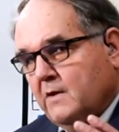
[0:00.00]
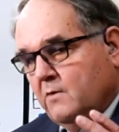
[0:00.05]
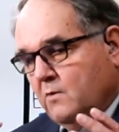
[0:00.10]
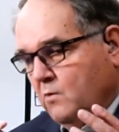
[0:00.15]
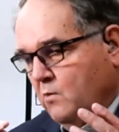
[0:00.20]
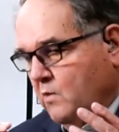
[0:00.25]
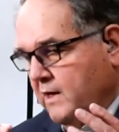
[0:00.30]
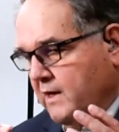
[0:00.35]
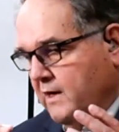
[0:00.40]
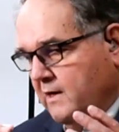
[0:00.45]

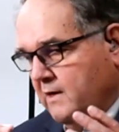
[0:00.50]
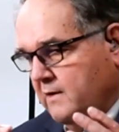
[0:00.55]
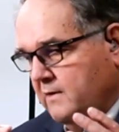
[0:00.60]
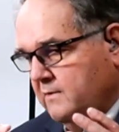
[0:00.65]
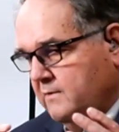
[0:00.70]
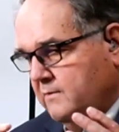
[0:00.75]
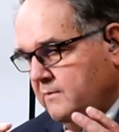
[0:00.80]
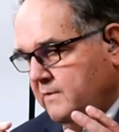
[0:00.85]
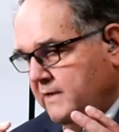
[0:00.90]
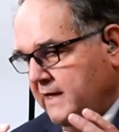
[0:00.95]
where
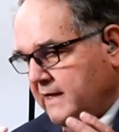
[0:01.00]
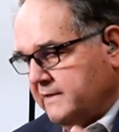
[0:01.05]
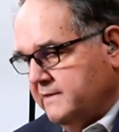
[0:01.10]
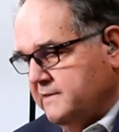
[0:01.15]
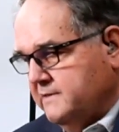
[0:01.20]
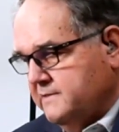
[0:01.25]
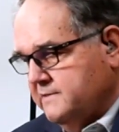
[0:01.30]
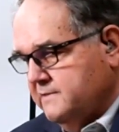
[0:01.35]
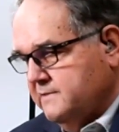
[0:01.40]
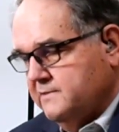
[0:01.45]
we had
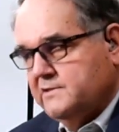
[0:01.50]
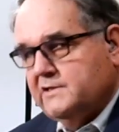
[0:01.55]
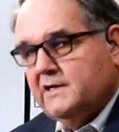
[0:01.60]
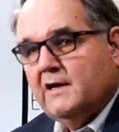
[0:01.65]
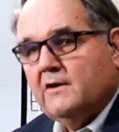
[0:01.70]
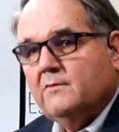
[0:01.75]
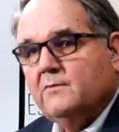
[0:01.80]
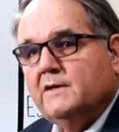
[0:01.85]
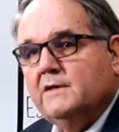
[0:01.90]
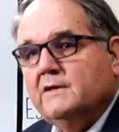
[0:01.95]
this
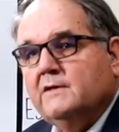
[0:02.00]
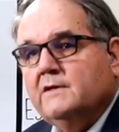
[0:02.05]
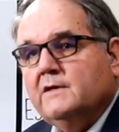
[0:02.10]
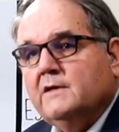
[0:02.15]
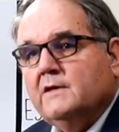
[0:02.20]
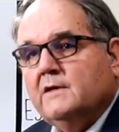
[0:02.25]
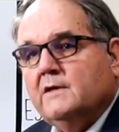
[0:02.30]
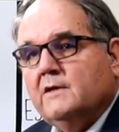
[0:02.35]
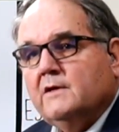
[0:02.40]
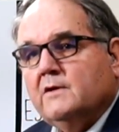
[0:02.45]
gentleman
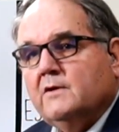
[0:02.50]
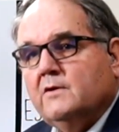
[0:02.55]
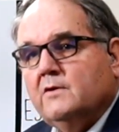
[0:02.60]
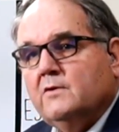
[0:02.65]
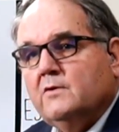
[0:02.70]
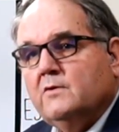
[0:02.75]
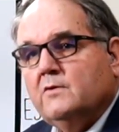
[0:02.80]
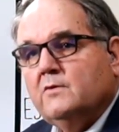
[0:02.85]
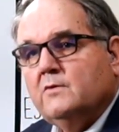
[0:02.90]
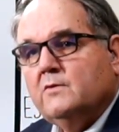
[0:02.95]

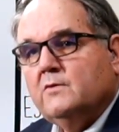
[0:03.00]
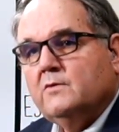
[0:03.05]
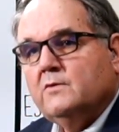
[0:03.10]
who